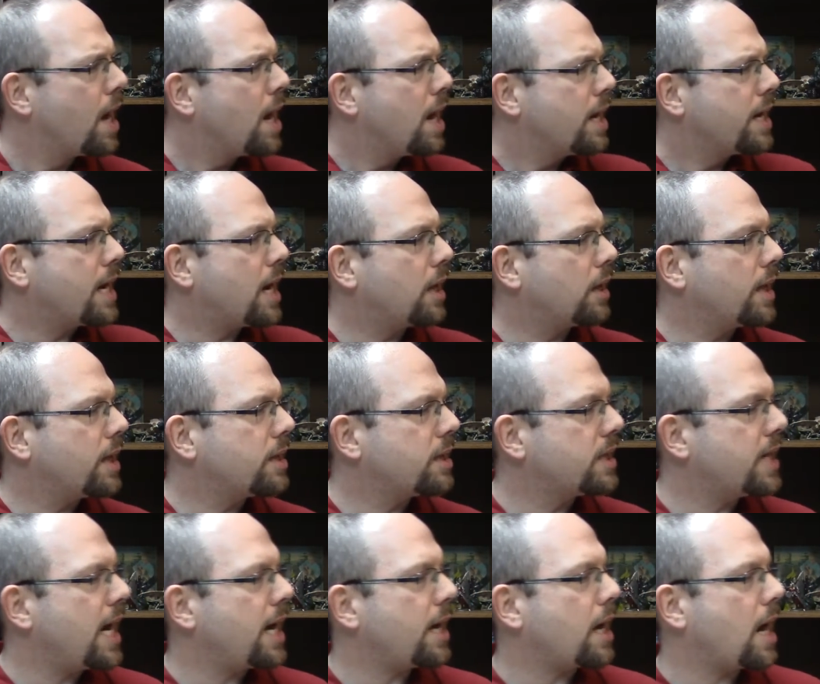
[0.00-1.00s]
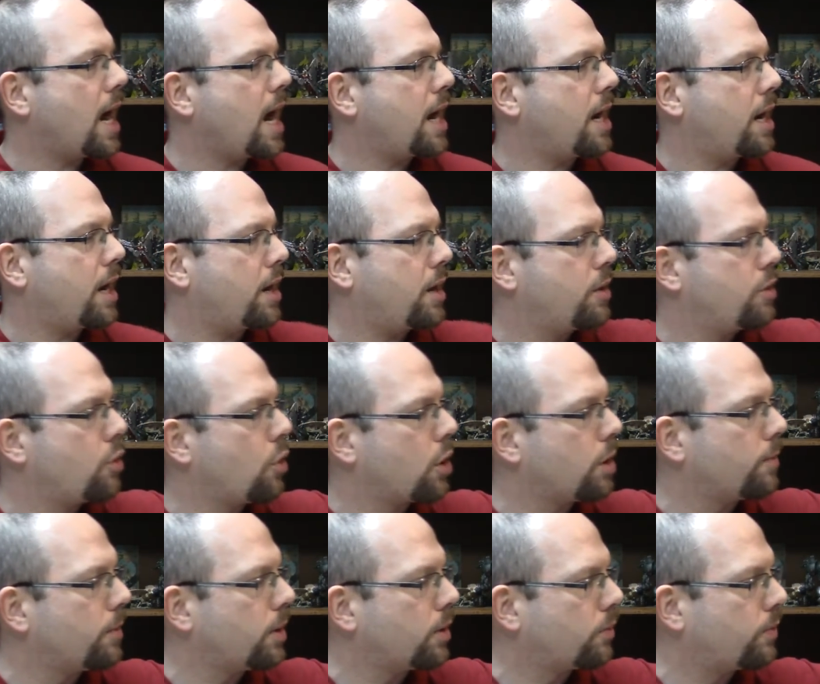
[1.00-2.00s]
Now let's take at a
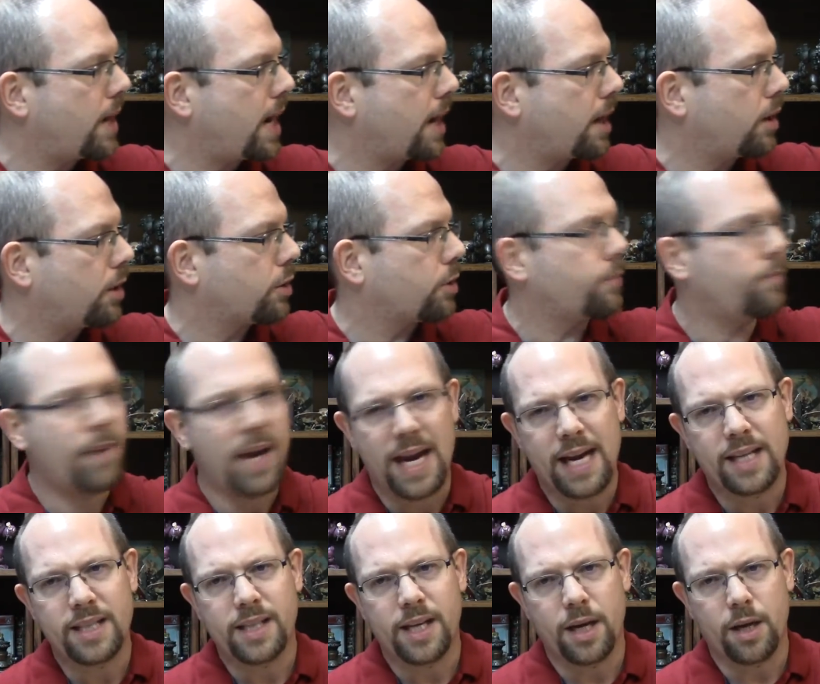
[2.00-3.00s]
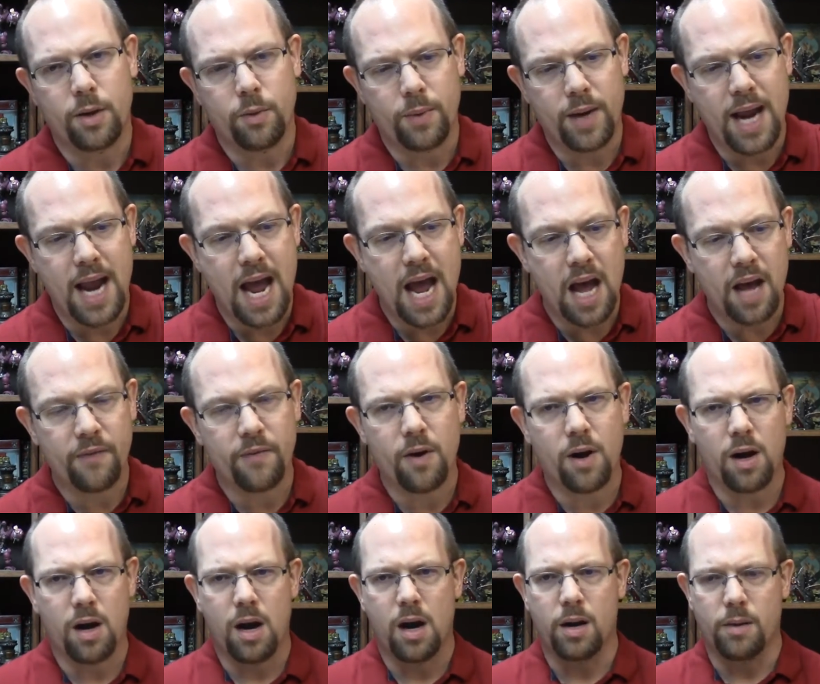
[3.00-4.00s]
normal regular base here. We have
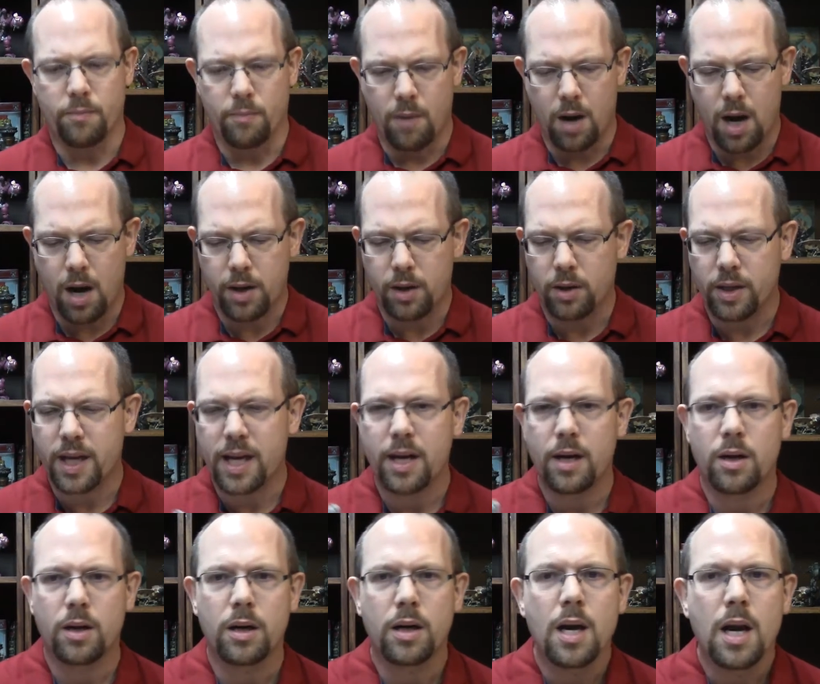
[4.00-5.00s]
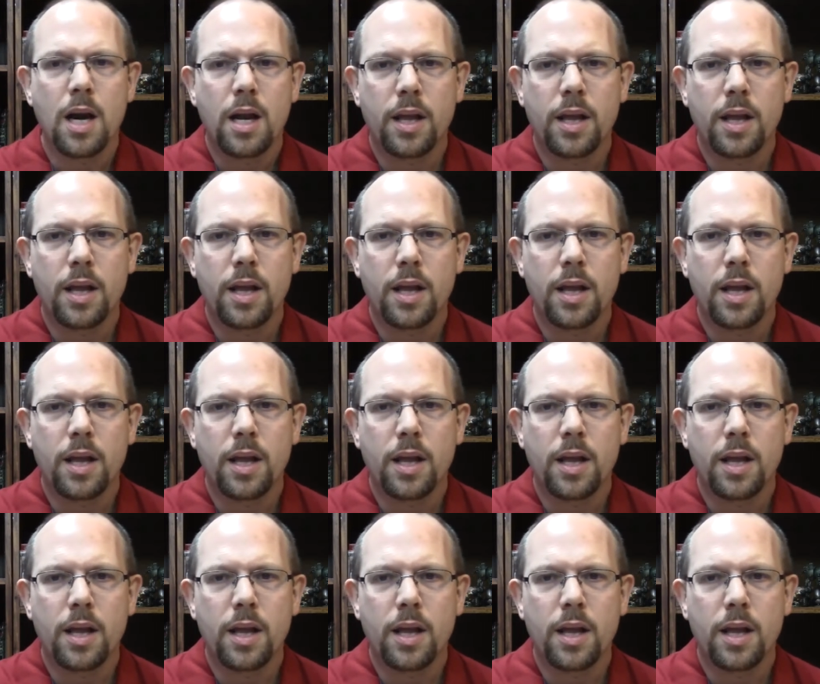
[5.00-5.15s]
our model here.